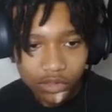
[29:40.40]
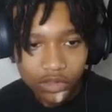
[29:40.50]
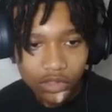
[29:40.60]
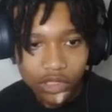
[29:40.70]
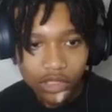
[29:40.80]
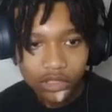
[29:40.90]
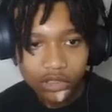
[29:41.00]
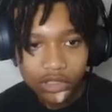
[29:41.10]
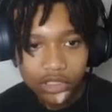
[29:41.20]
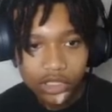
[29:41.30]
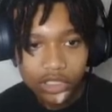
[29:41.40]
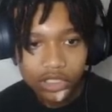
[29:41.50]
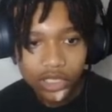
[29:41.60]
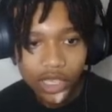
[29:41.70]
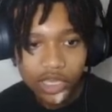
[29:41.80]
Okay. These
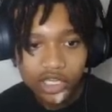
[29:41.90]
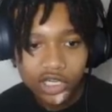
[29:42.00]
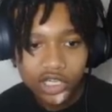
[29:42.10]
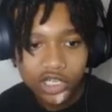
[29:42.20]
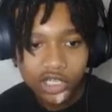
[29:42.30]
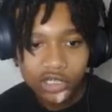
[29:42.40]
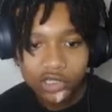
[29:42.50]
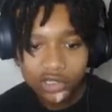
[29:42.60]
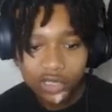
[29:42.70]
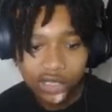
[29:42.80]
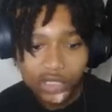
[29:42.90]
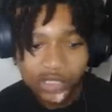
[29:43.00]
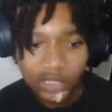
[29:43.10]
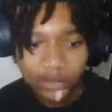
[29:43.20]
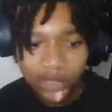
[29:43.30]
niggas hedging and shit. Yeah, it's
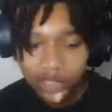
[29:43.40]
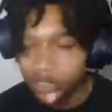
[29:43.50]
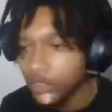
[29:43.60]
clipped.